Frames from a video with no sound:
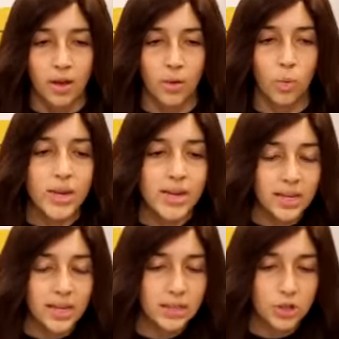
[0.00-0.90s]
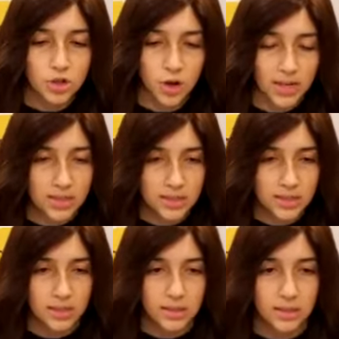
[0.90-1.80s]
We need to
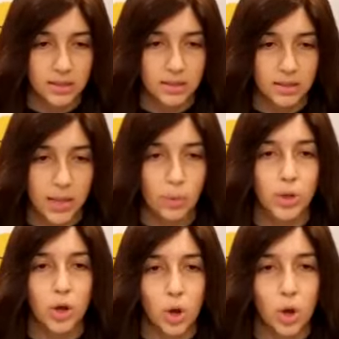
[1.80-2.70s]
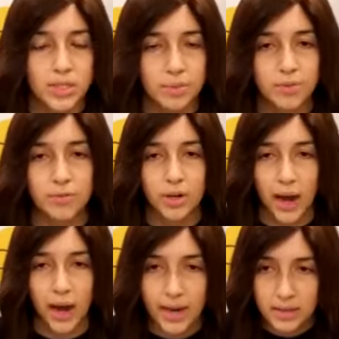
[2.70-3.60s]
trust that when we call someone for
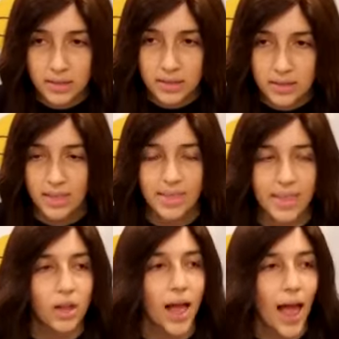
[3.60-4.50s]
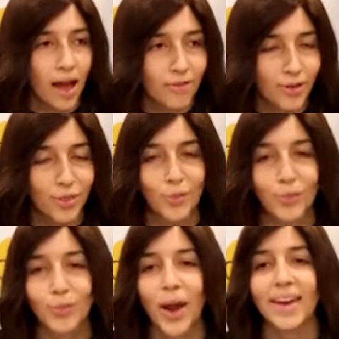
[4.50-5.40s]
guidance, they'll have the
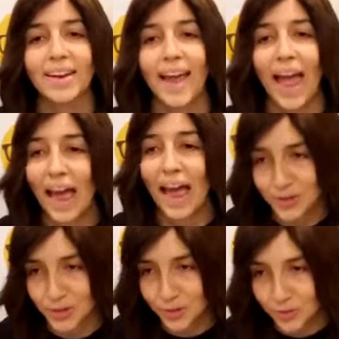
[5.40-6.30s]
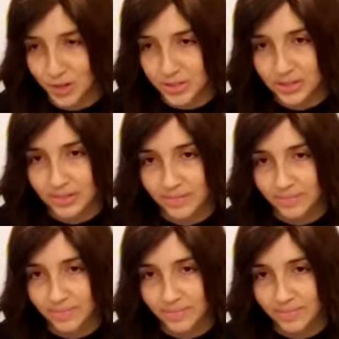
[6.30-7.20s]
right answer for us.
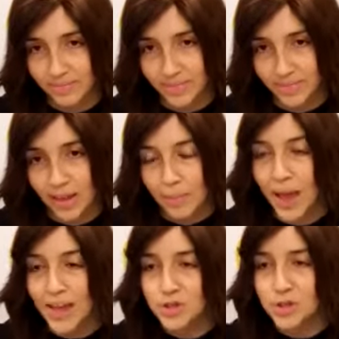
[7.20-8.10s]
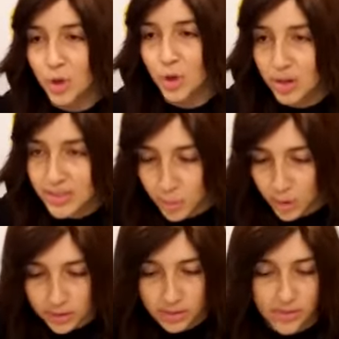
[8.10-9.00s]
Imagine you call
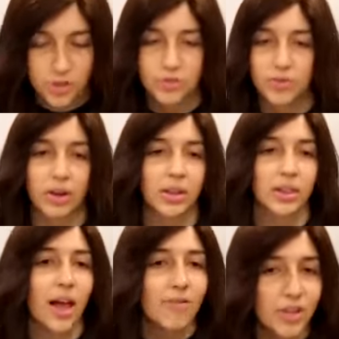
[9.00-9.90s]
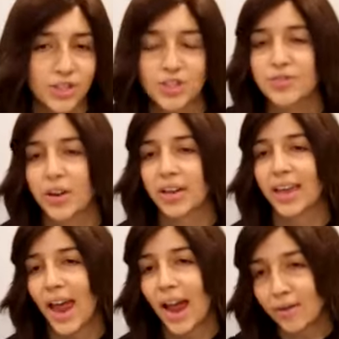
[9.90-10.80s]
someone, she's very loving, she's very
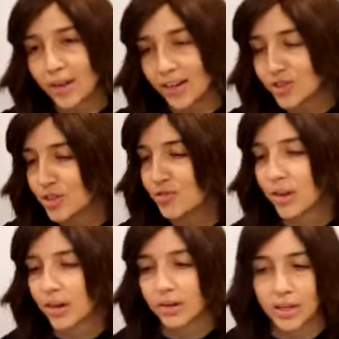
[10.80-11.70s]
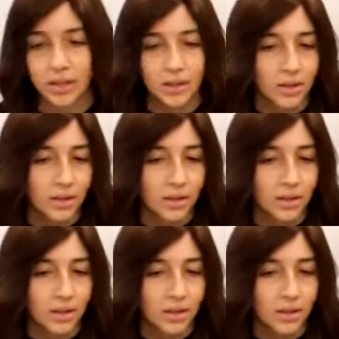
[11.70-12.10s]
caring, she's very